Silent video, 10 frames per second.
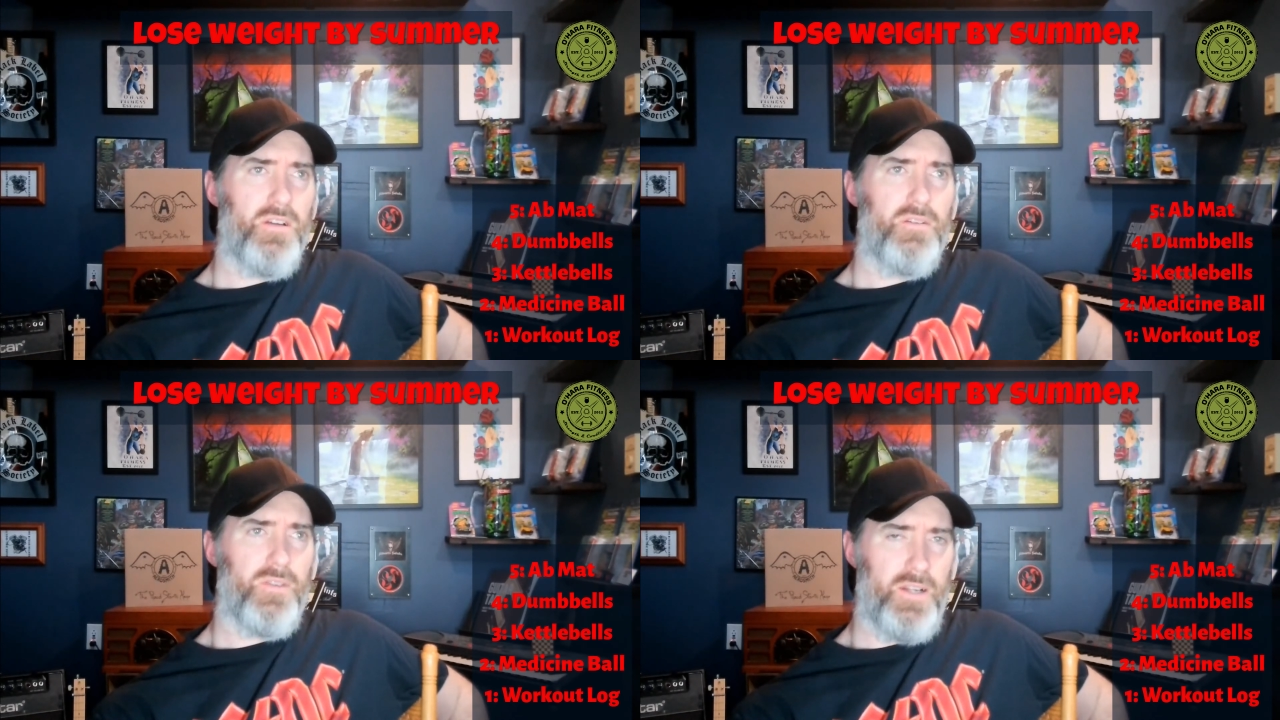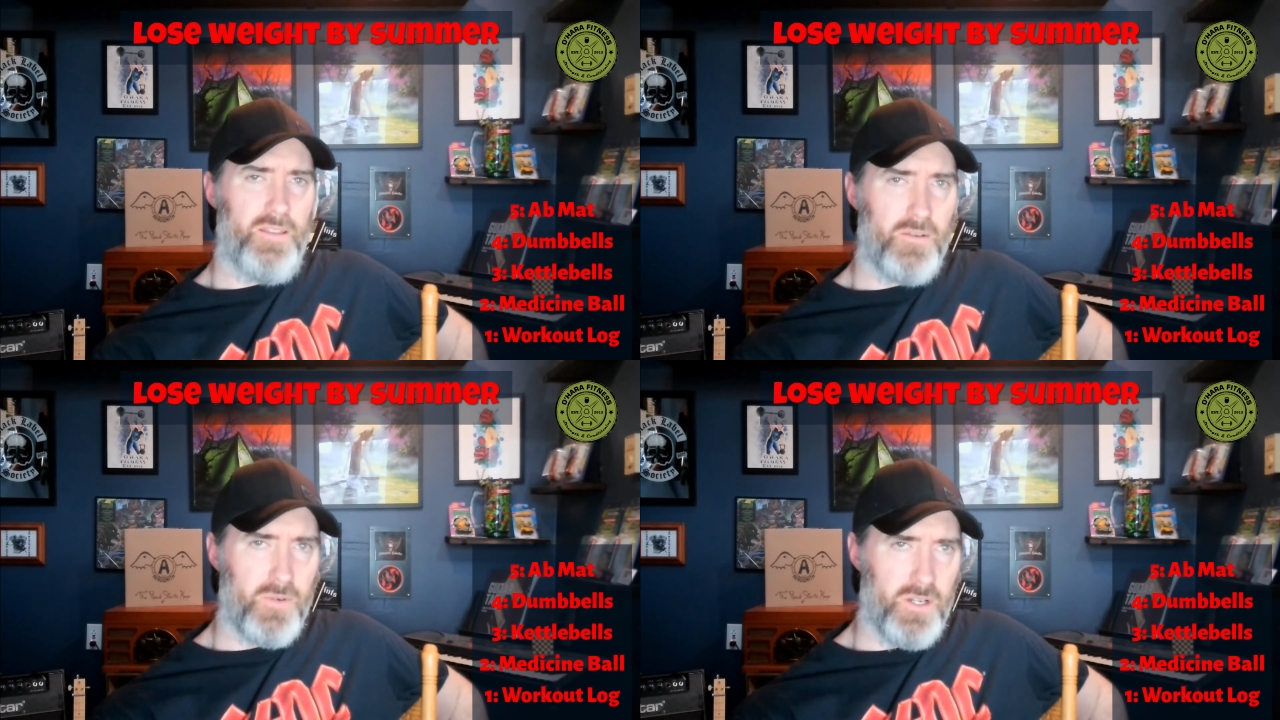For
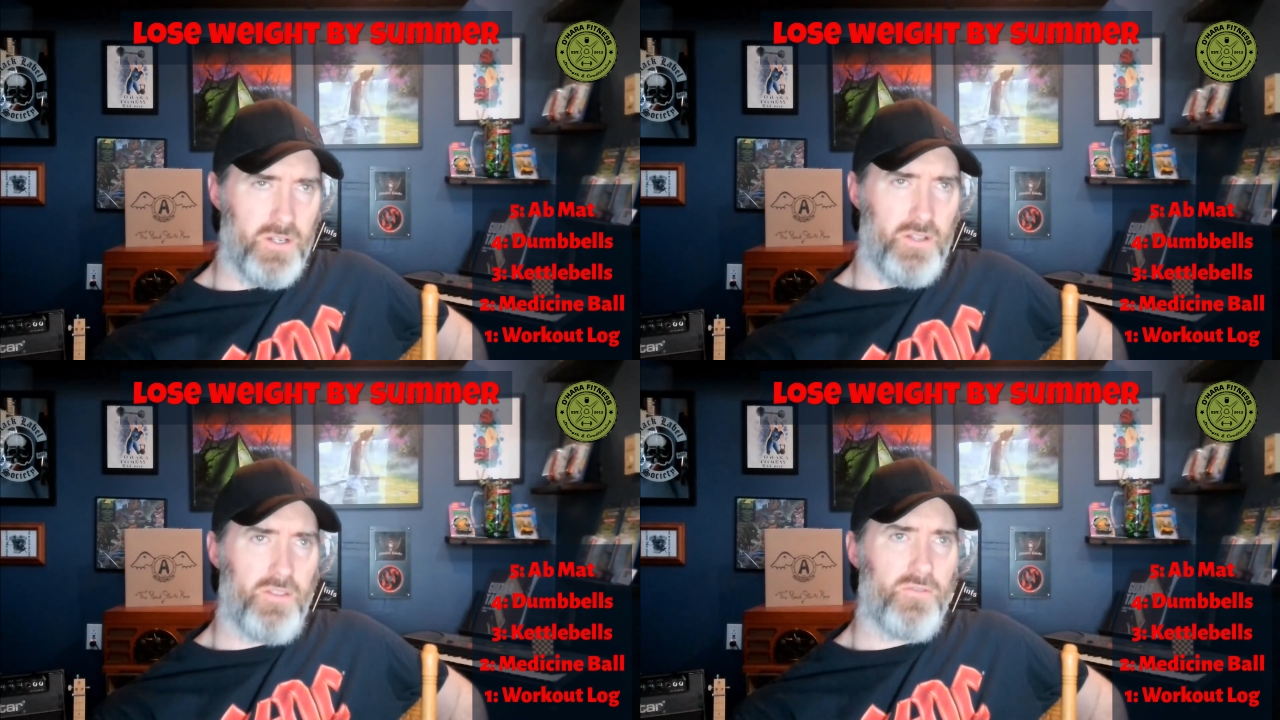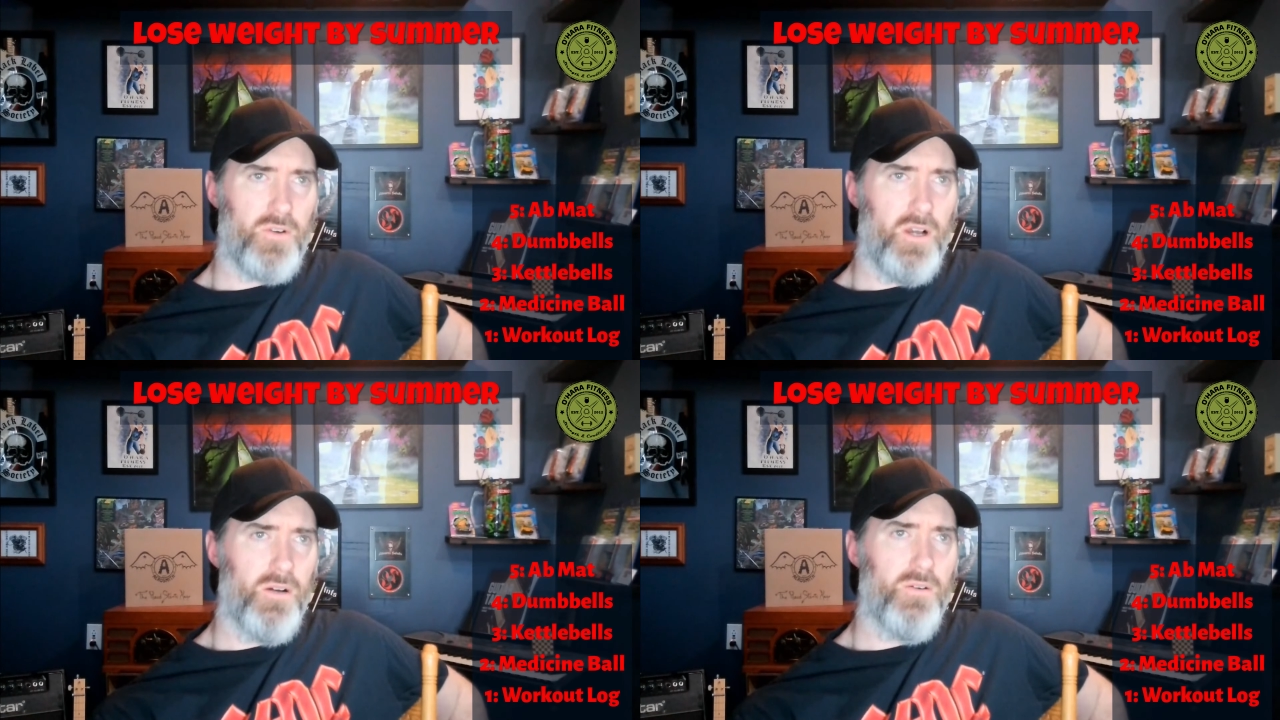anything where you're going to
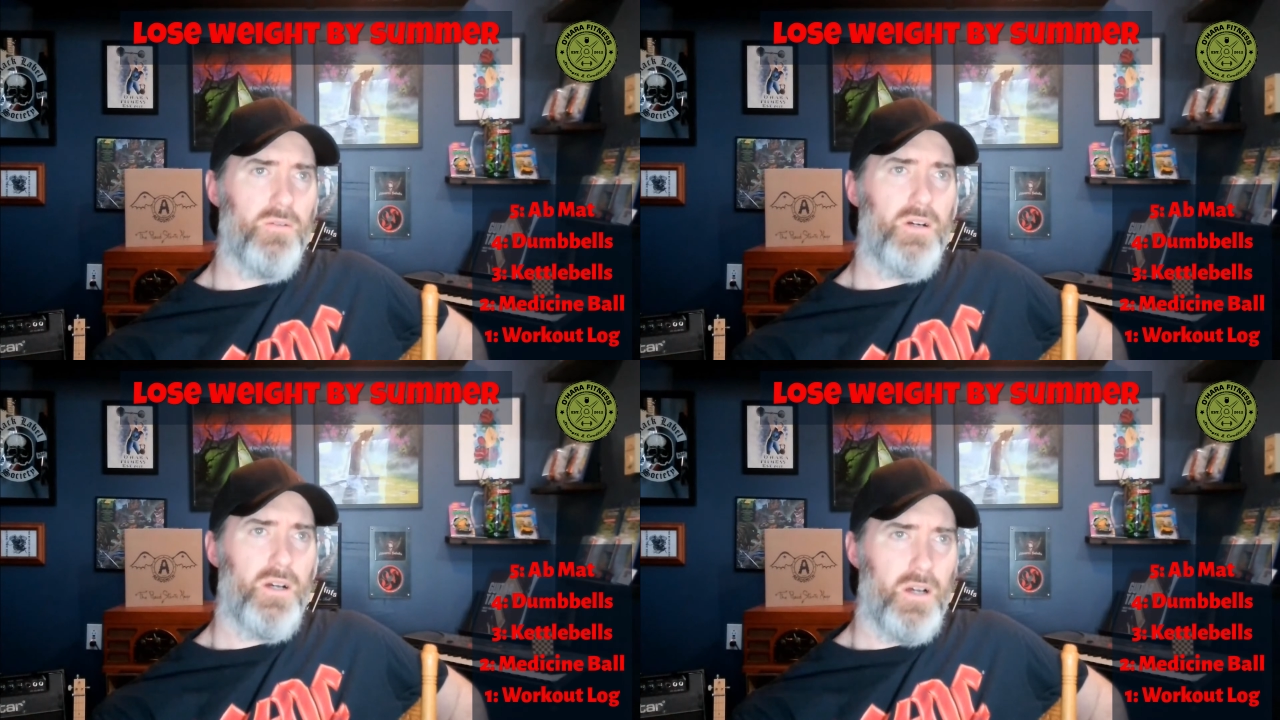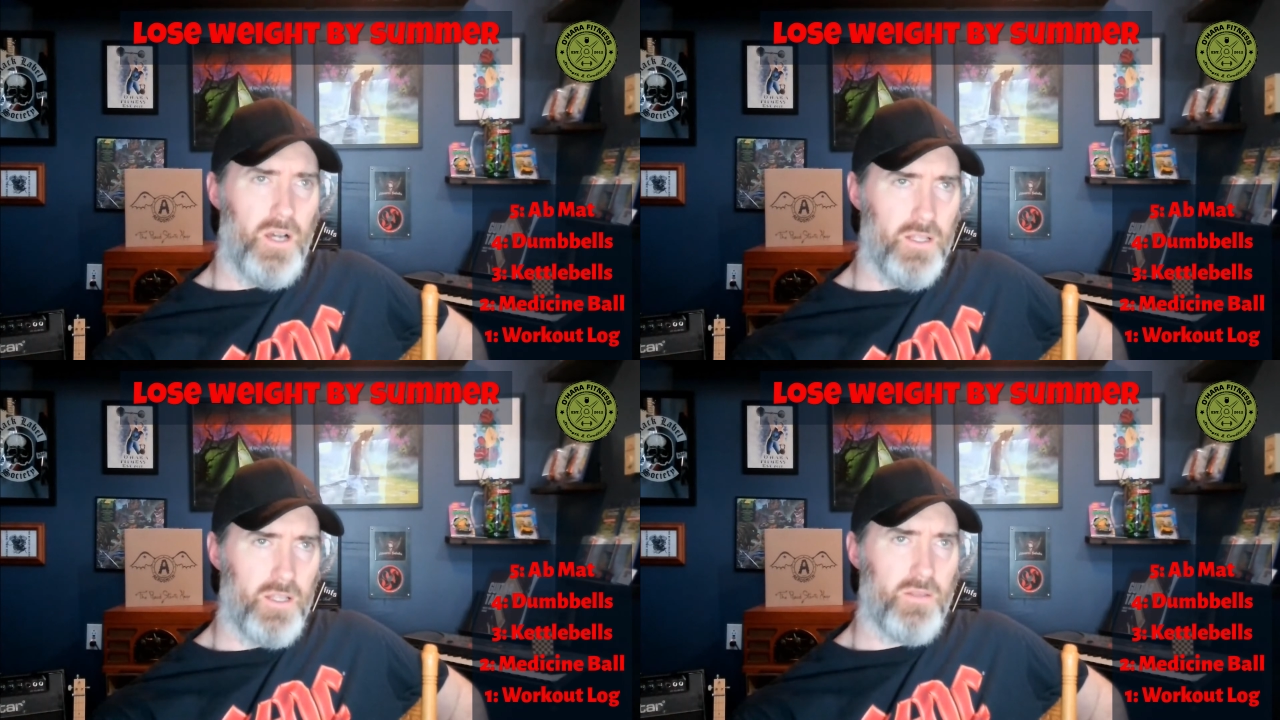throw,
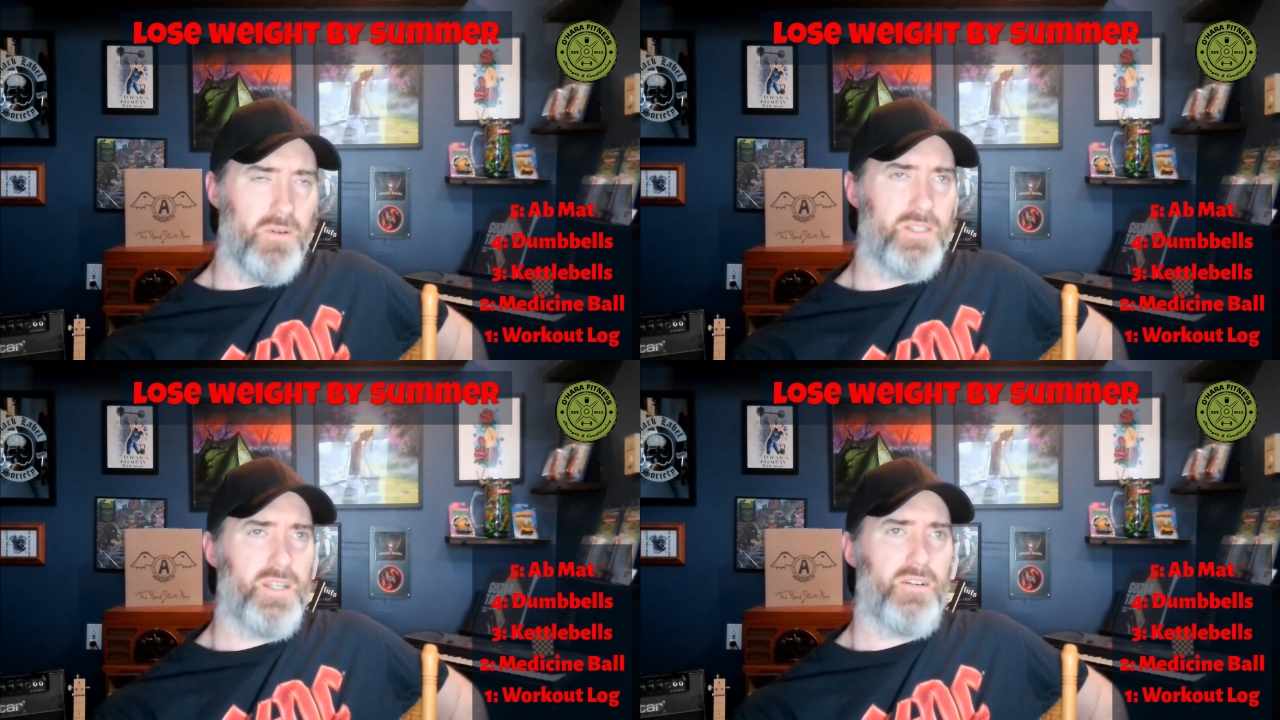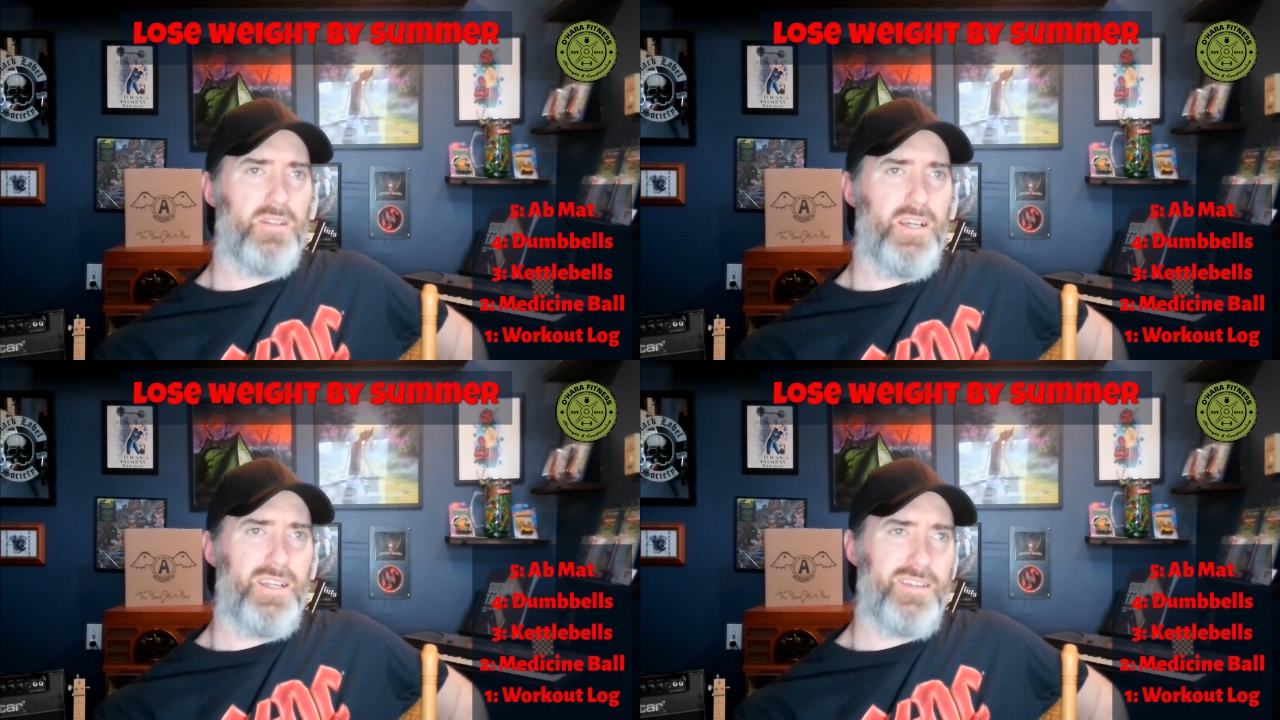I like the ones that
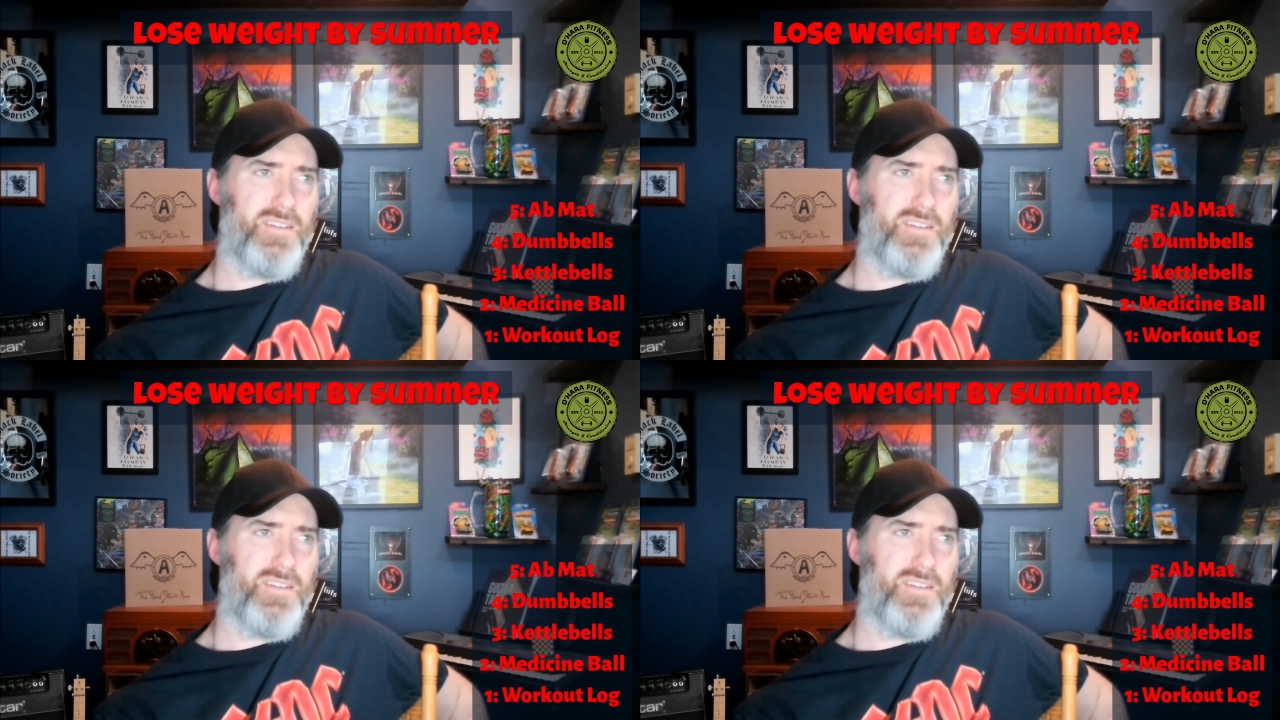are